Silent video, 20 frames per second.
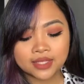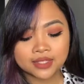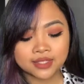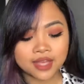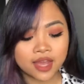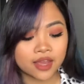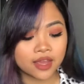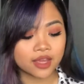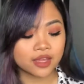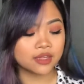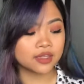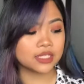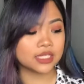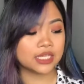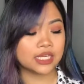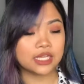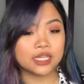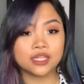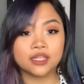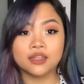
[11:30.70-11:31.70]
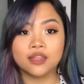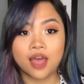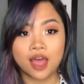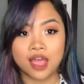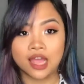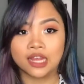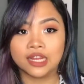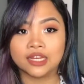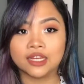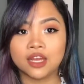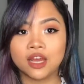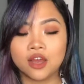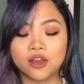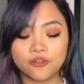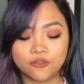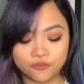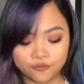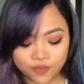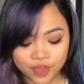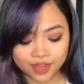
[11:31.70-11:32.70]
second in line
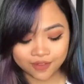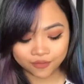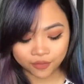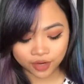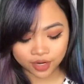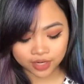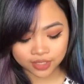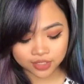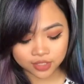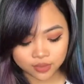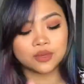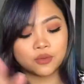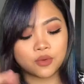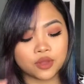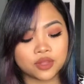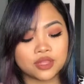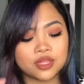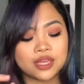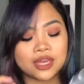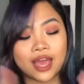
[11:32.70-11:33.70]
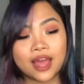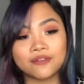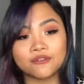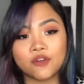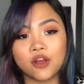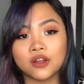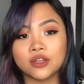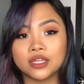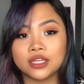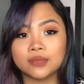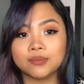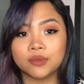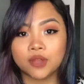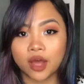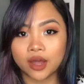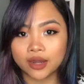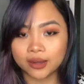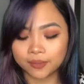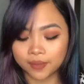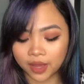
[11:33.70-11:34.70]
favorites were the Kat Von D
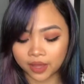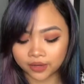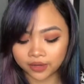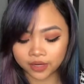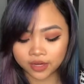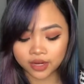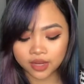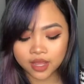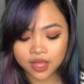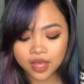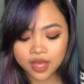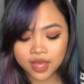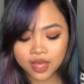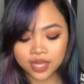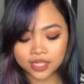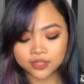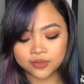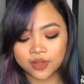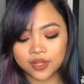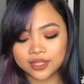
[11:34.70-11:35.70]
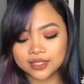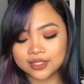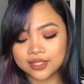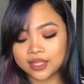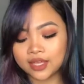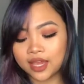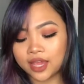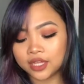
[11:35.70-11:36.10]
blotting powder, as well as the